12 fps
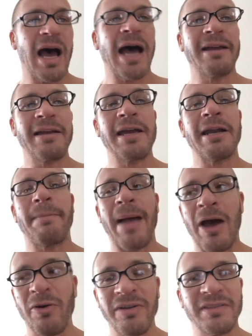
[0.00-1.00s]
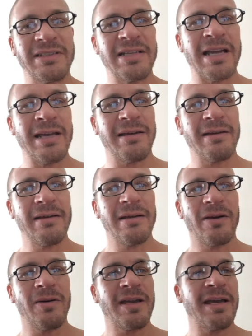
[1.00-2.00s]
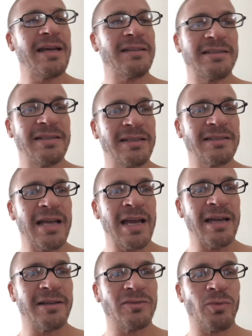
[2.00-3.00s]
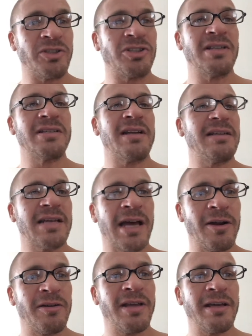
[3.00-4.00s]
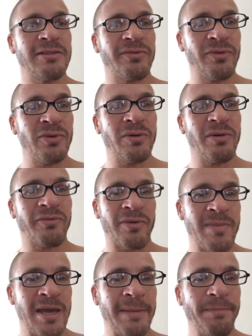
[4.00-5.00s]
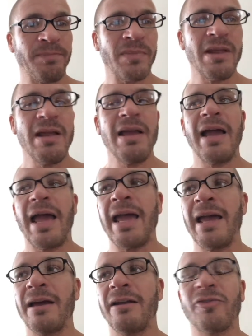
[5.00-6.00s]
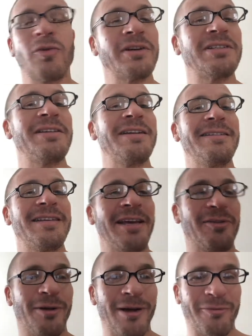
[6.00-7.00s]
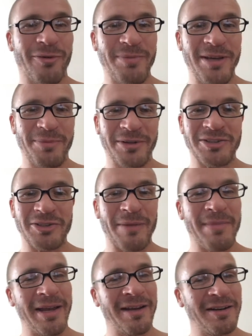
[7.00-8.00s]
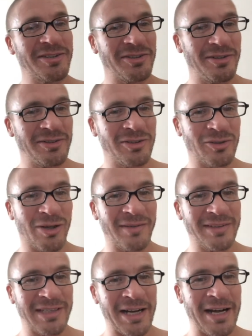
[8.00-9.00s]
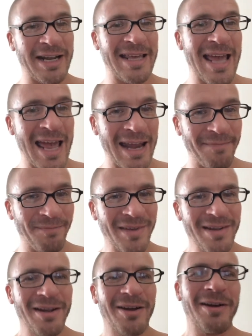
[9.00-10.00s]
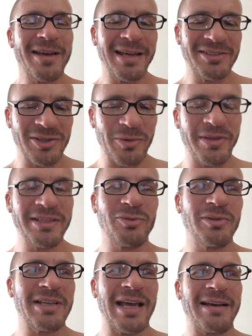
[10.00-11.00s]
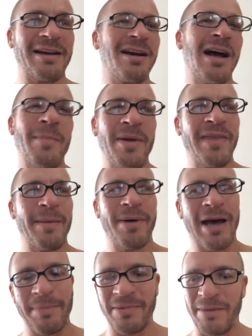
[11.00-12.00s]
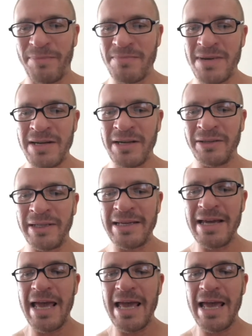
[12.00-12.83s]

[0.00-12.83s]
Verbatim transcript: I could get a pound of steak, okay, and six eggs, which is an entire day's food for me. And of course, it didn't take long for people to start making excuses all of a sudden again. Okay, so this was like a comment that popped up immediately.